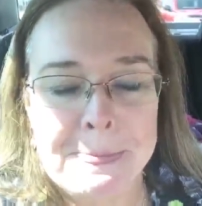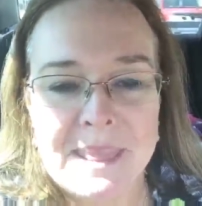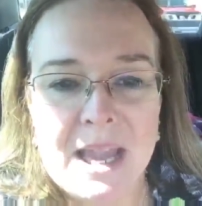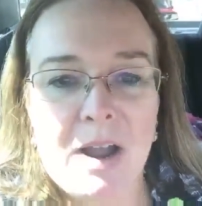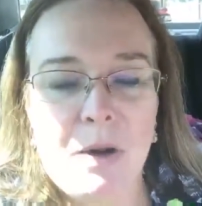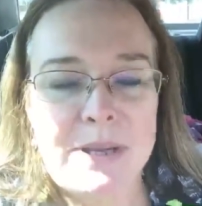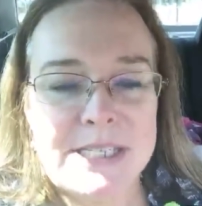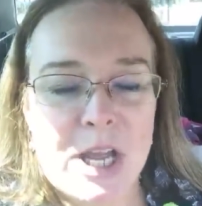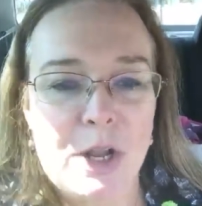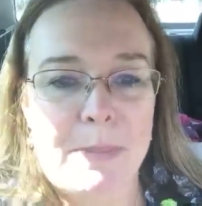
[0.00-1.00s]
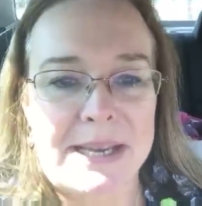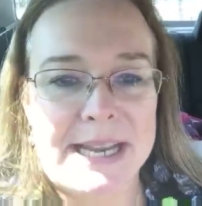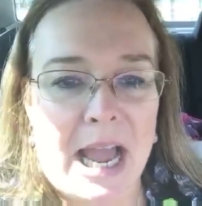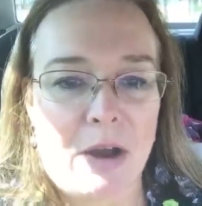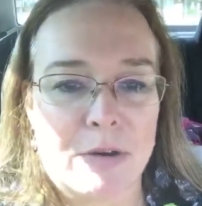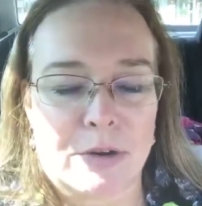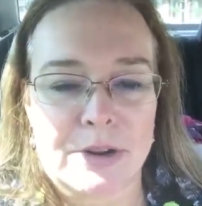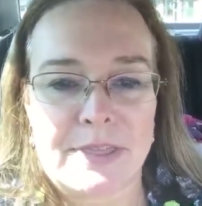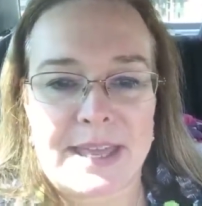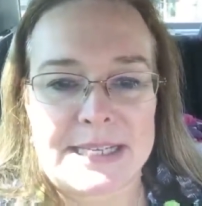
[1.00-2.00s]
I've always told my daughter
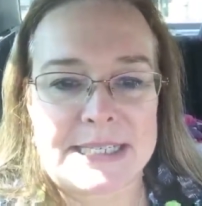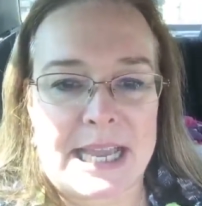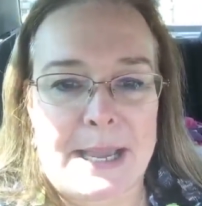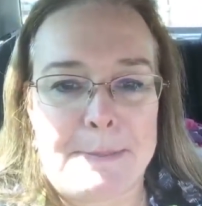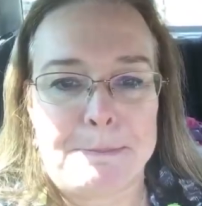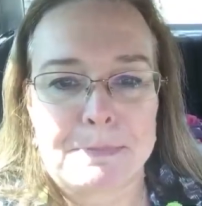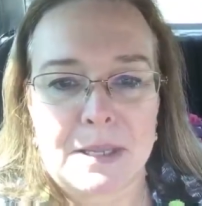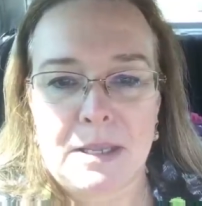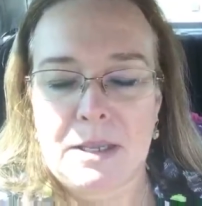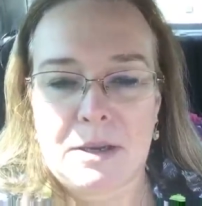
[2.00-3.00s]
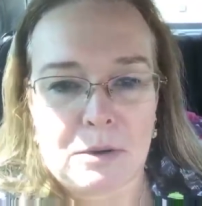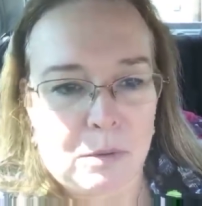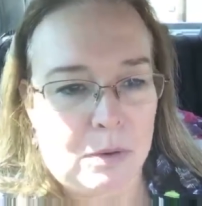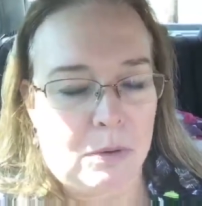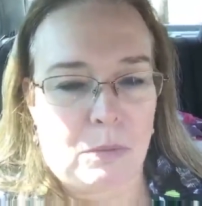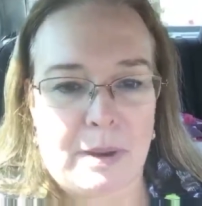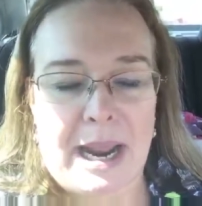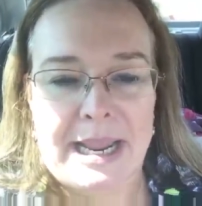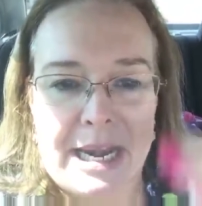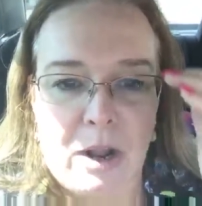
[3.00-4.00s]
that when I get
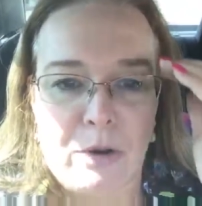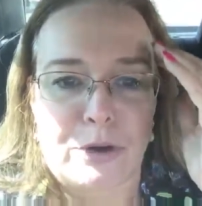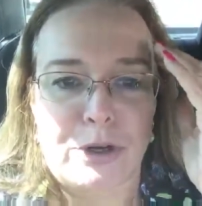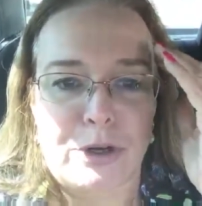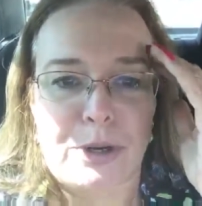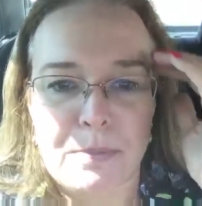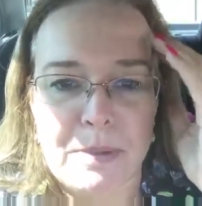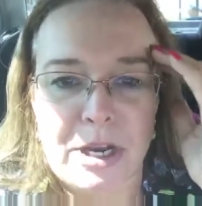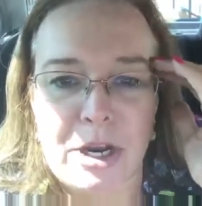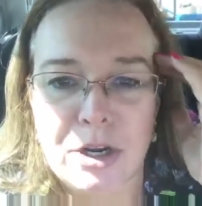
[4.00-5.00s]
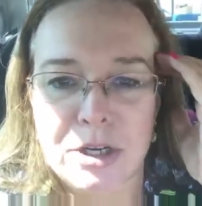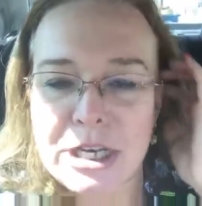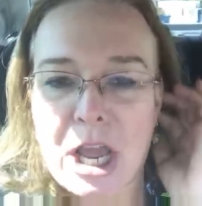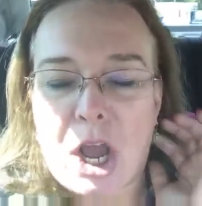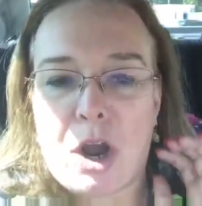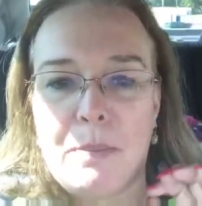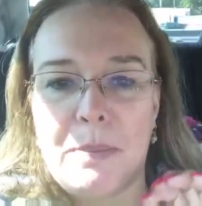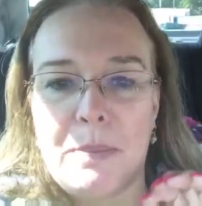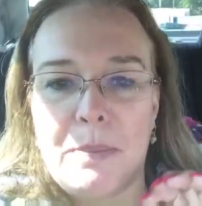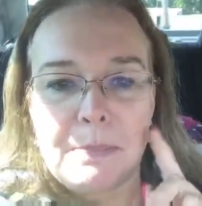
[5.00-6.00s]
older and you put me in a nursing home,
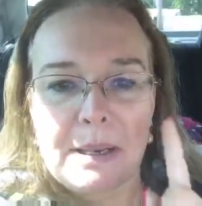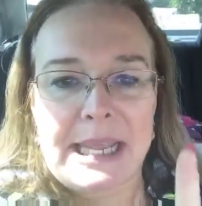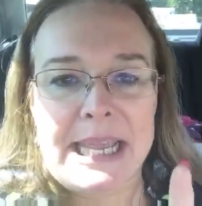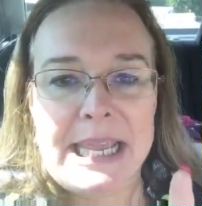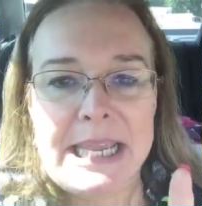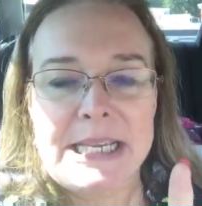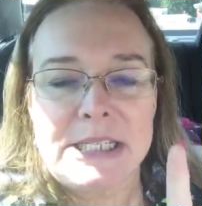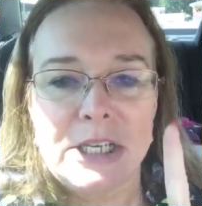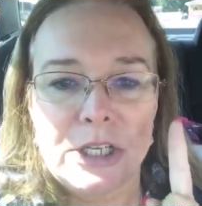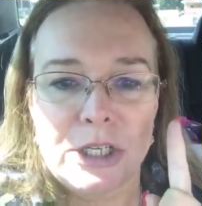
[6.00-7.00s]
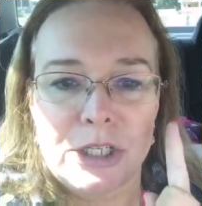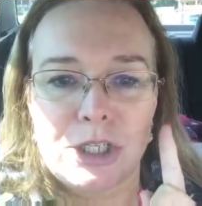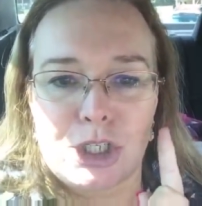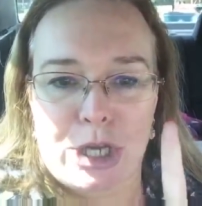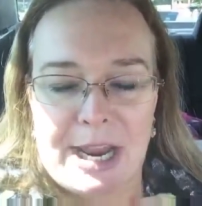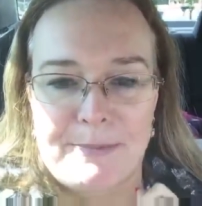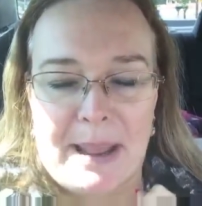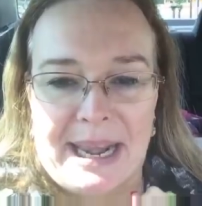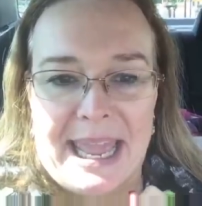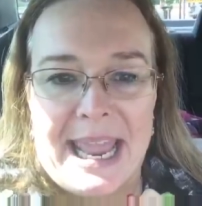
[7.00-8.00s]
please shave my
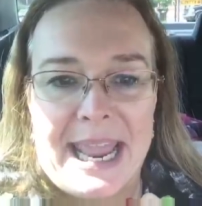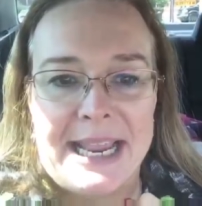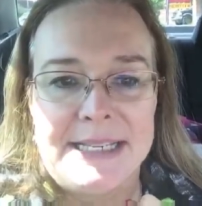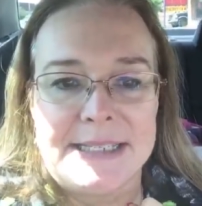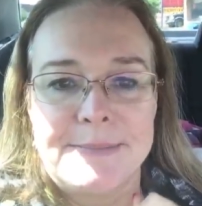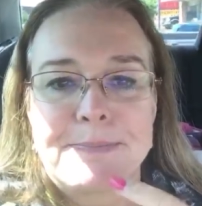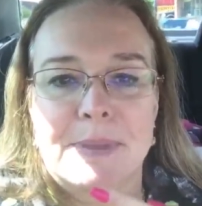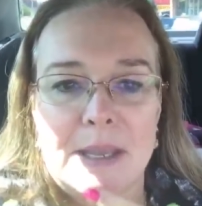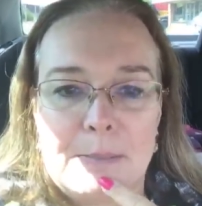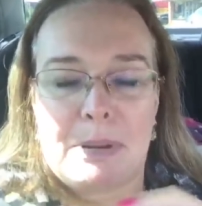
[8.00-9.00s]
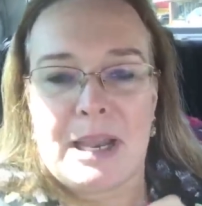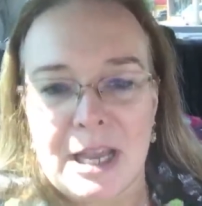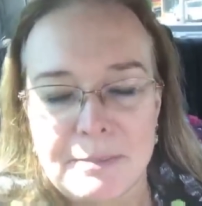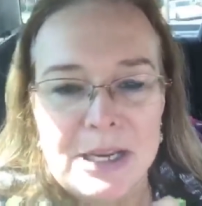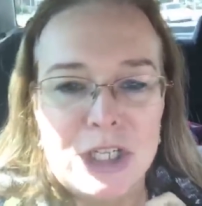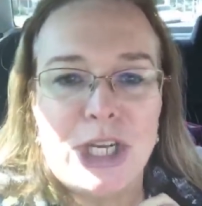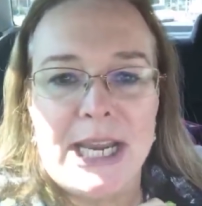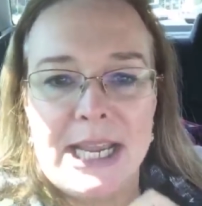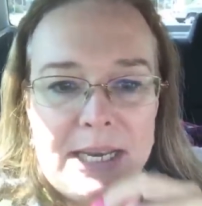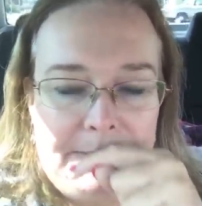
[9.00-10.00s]
legs, pluck my chin,
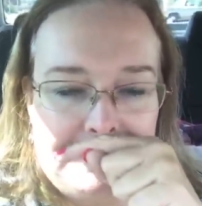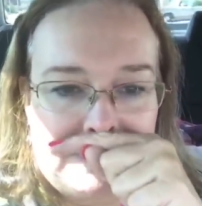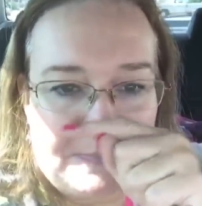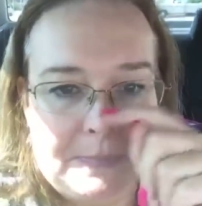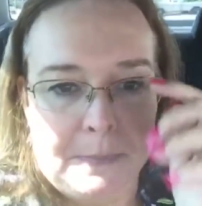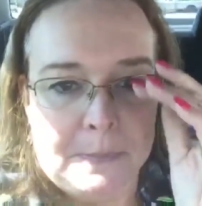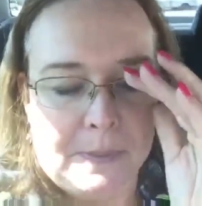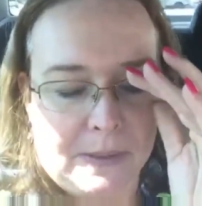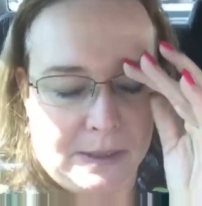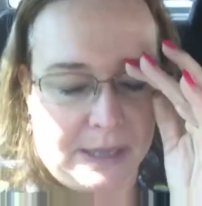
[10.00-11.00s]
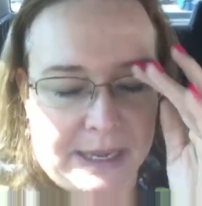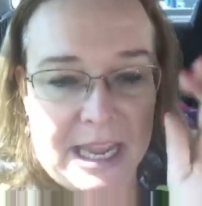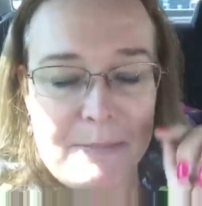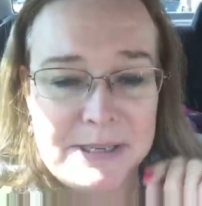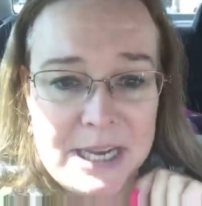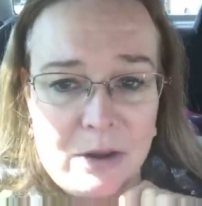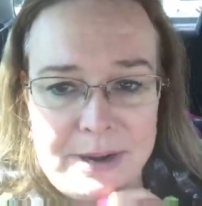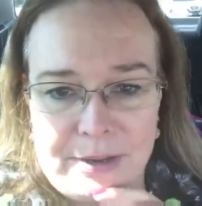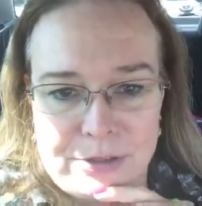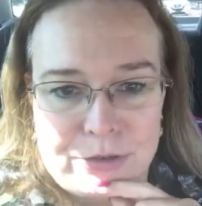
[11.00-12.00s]
and keep my toenails
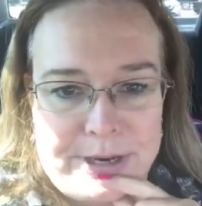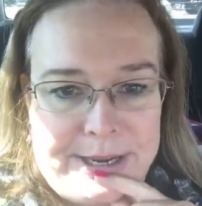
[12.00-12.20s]
trimmed.